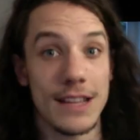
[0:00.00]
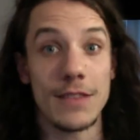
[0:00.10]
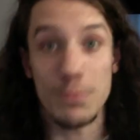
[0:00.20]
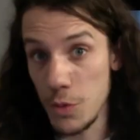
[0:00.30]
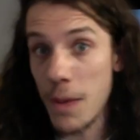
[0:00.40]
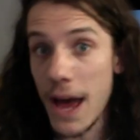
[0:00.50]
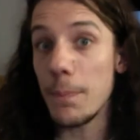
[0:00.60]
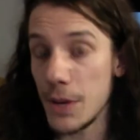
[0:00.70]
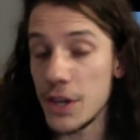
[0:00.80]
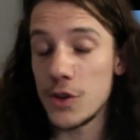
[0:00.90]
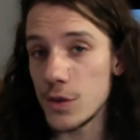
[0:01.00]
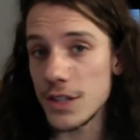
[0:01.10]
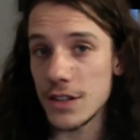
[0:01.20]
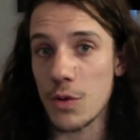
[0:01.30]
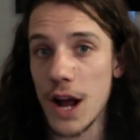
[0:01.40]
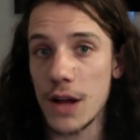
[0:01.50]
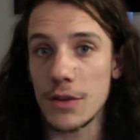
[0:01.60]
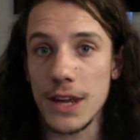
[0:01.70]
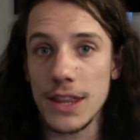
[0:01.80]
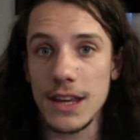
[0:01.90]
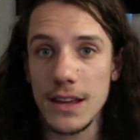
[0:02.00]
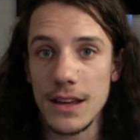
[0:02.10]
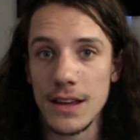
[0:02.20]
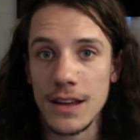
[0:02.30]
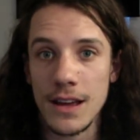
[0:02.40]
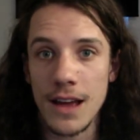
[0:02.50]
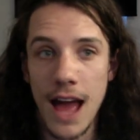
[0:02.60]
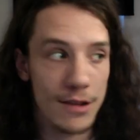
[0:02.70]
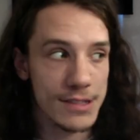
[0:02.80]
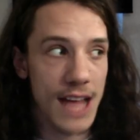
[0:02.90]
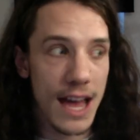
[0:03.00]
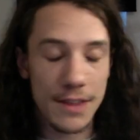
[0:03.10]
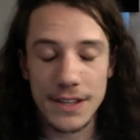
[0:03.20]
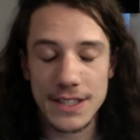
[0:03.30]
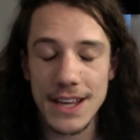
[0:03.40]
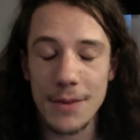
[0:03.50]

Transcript: and you might be using the growl already outside of your singing